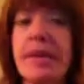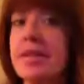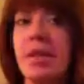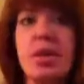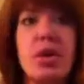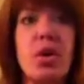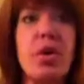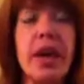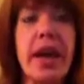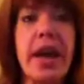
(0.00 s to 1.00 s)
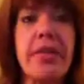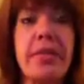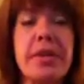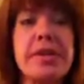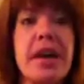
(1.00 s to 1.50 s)
It's just a goal that I have
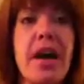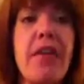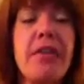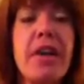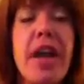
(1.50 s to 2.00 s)
for myself.